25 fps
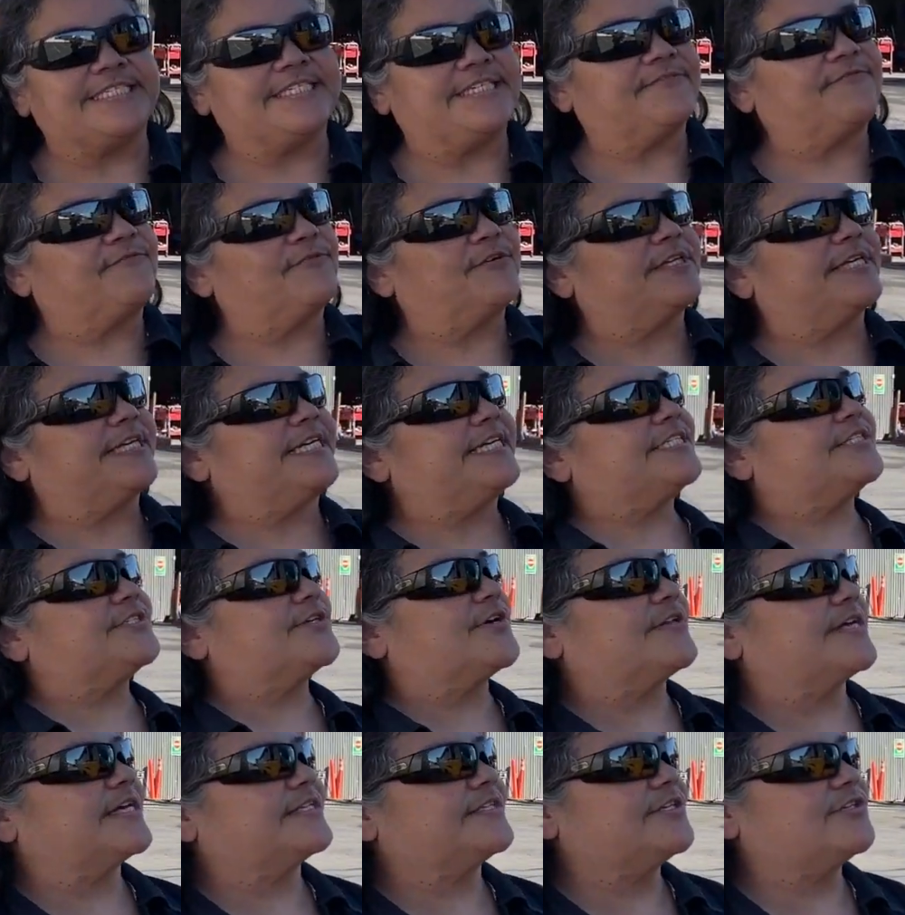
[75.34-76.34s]
differently
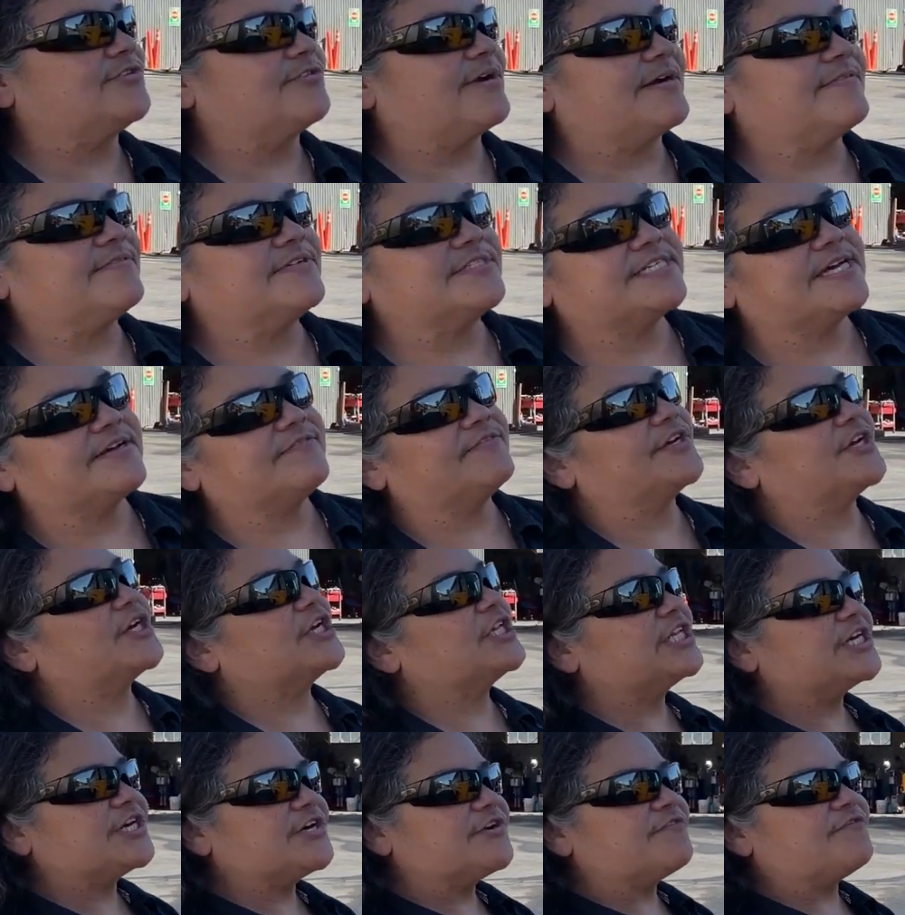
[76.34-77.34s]
so that the drivers have a
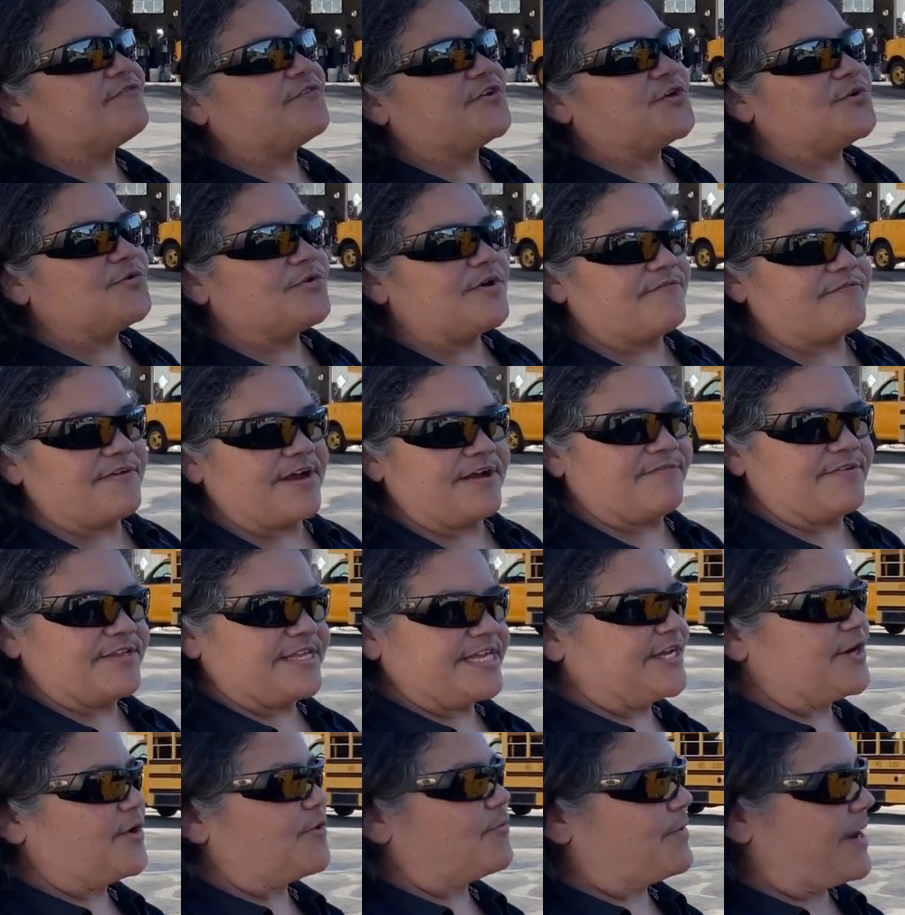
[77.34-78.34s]
clear view of
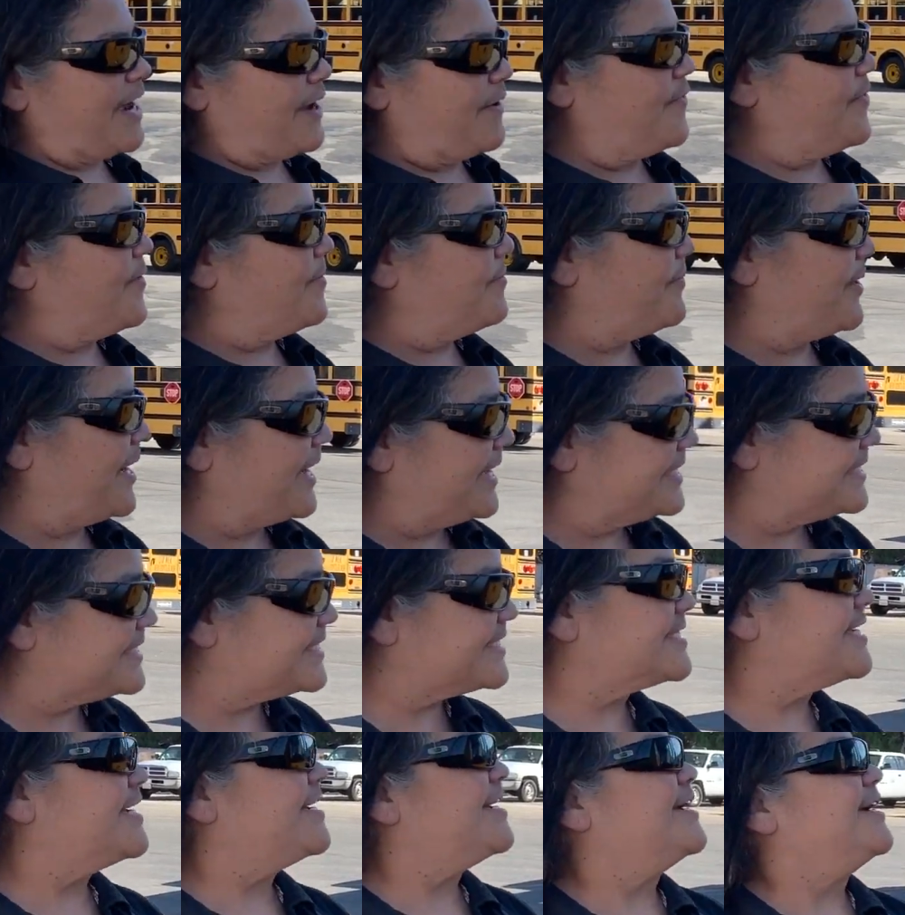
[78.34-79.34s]
everything around the
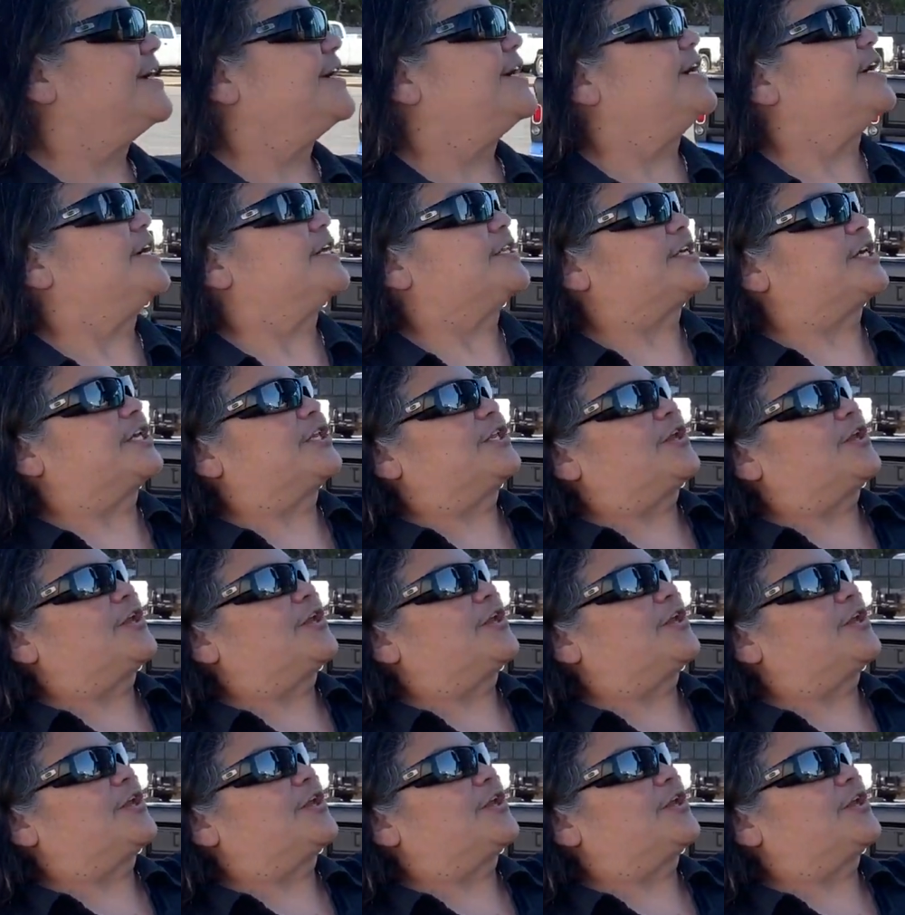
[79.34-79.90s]
bus. The